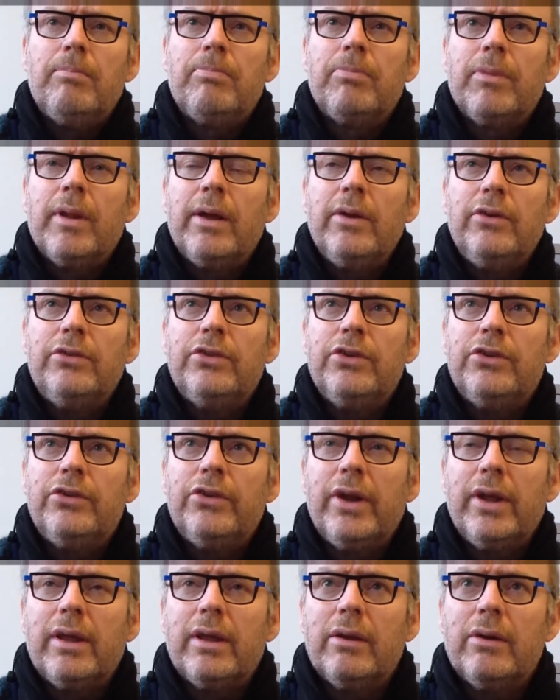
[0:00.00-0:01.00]
I used to
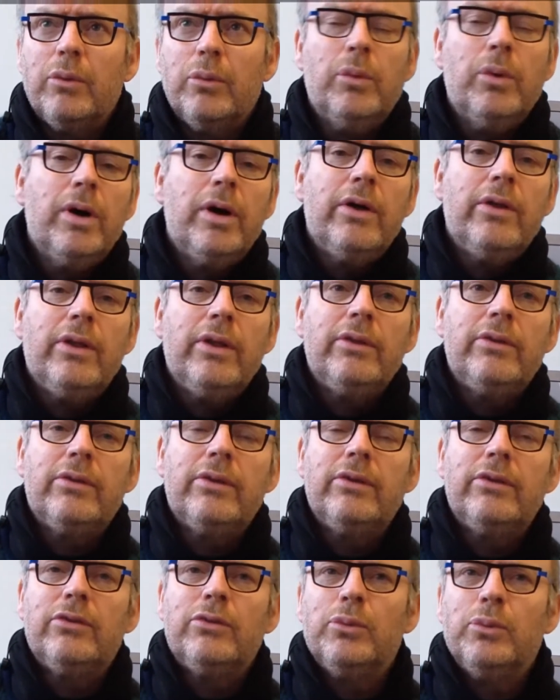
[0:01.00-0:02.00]
drink
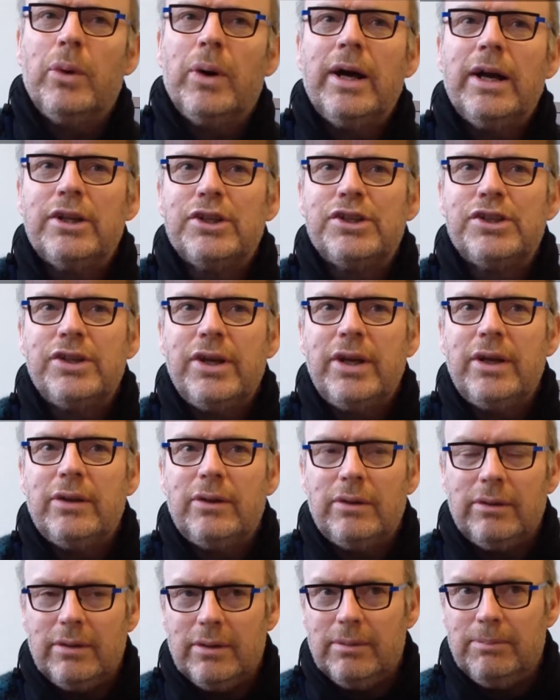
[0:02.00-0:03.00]
Worthington's White
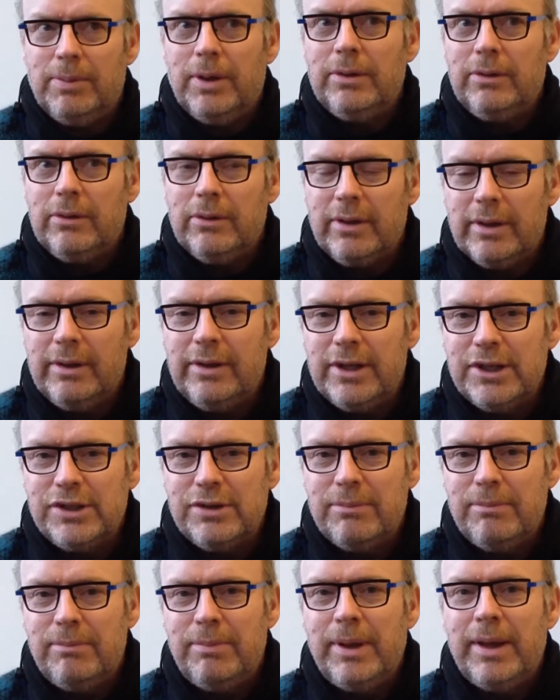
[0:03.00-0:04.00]
Shield, a bottle
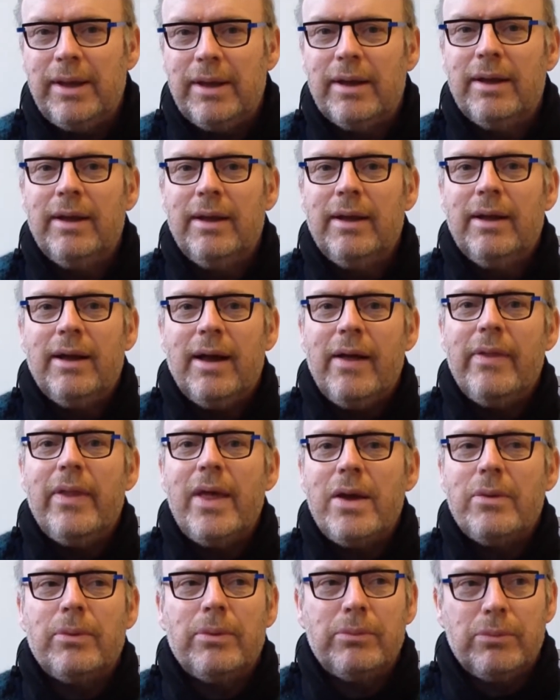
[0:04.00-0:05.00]
conditioned beer, and
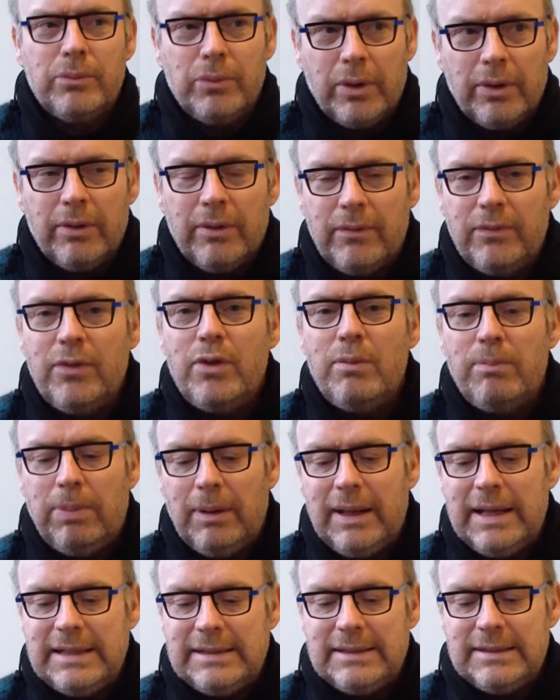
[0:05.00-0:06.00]
they were one of the few
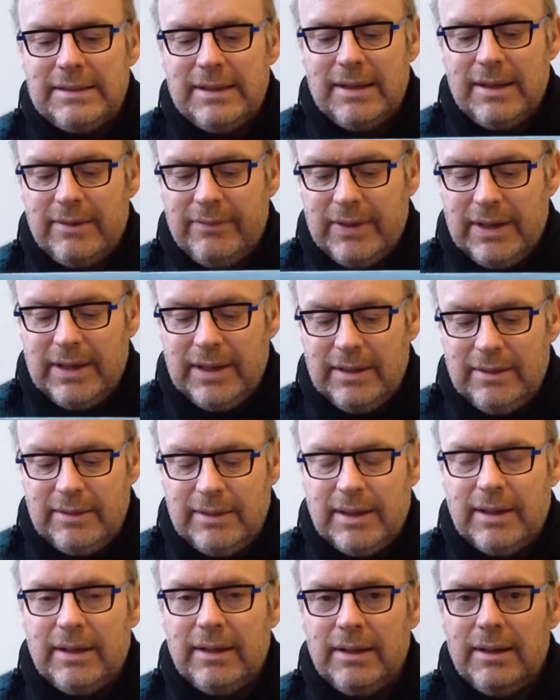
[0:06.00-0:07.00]
places that ever had
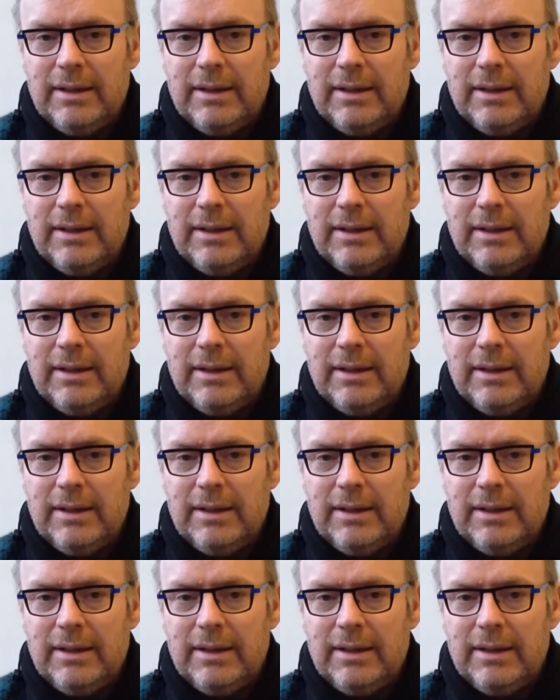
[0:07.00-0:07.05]
that.